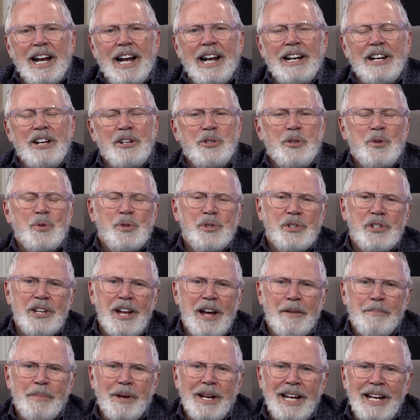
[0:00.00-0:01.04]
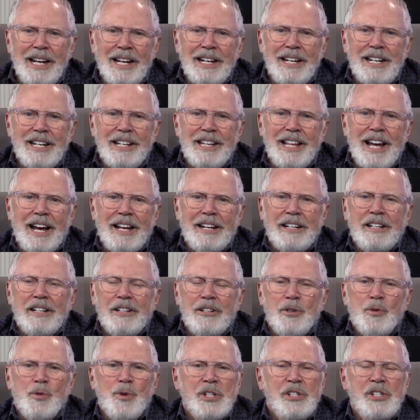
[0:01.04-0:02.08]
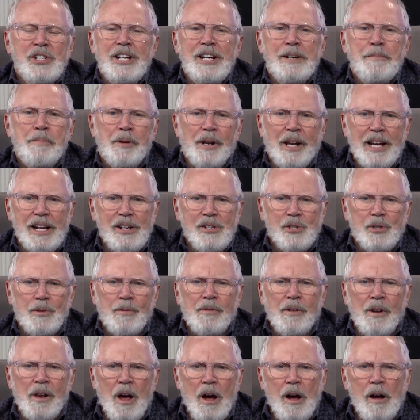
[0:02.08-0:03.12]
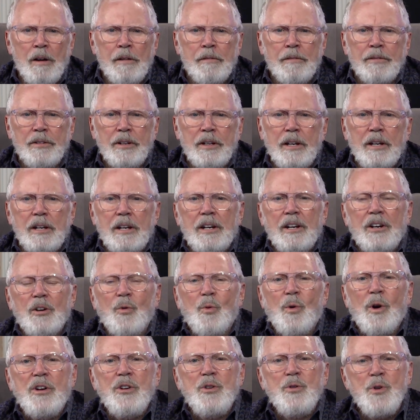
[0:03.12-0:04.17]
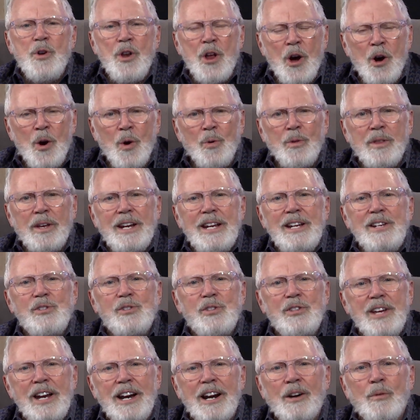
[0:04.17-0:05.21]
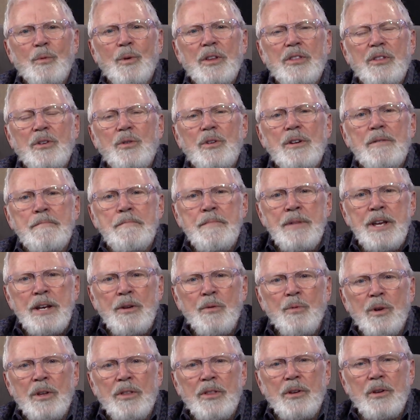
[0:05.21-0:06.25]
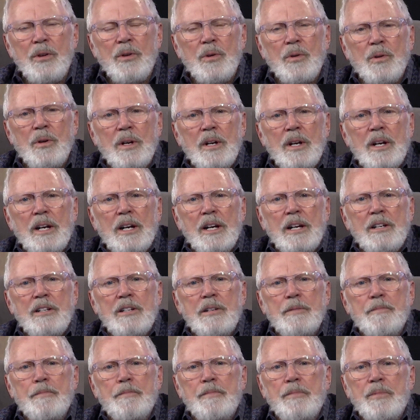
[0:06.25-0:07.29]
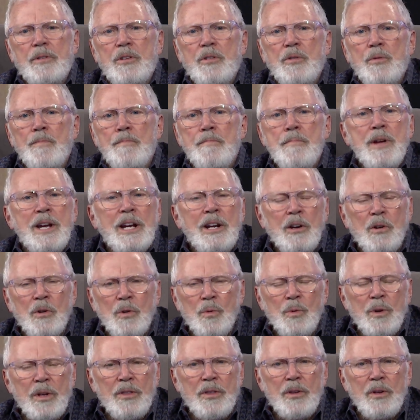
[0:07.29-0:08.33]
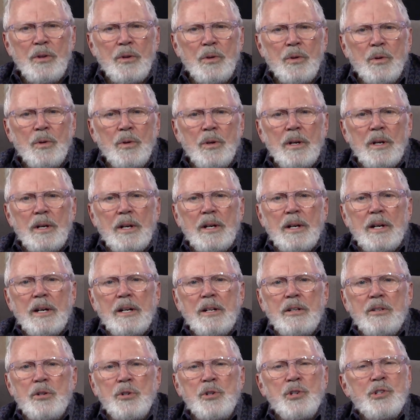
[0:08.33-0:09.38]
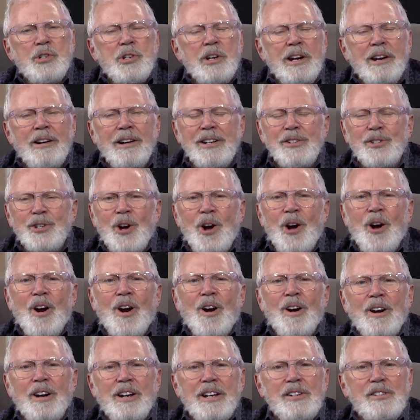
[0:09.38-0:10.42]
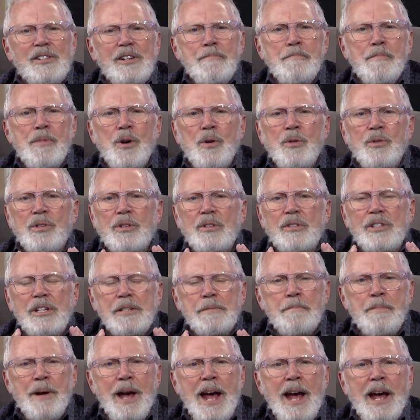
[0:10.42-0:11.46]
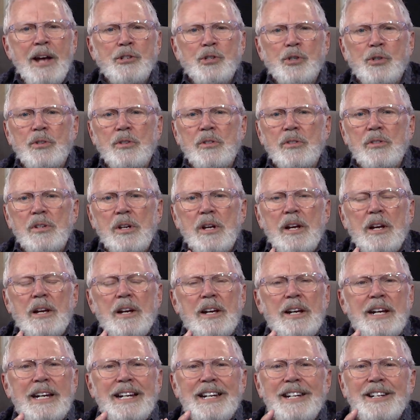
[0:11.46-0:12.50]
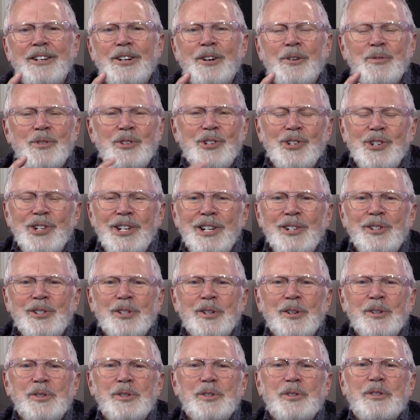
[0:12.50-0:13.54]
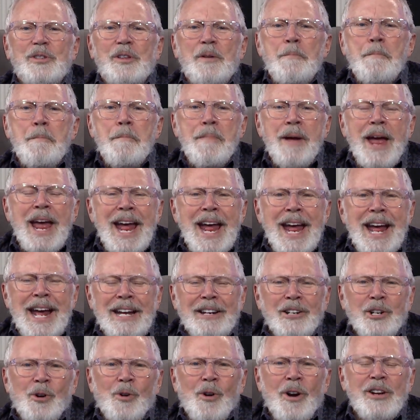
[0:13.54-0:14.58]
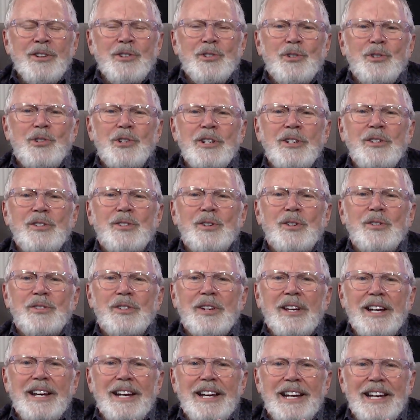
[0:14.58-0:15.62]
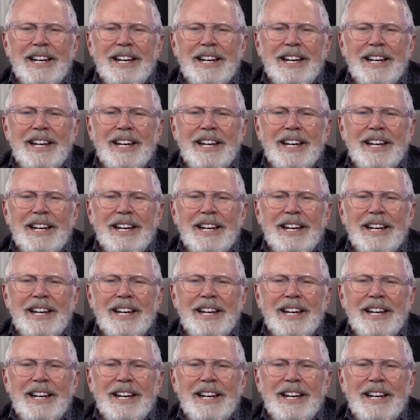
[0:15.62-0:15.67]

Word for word: And as you step into that trysting place of love, where you know that he's there with you, to meet with you, to, to mingle with you, to share his heart, his emotions, his passions. You know, Jesus, the man, Christ Jesus,